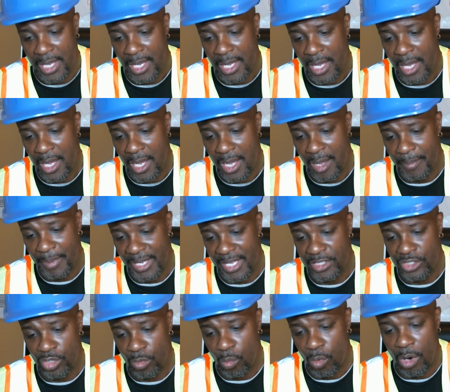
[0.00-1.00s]

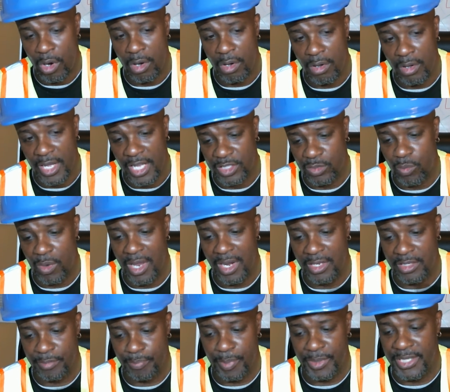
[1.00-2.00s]
against the wall as well
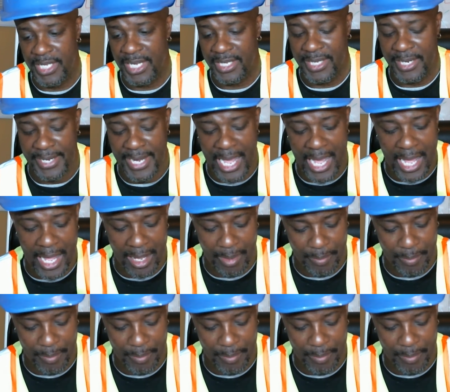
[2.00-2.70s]
as protect the knob.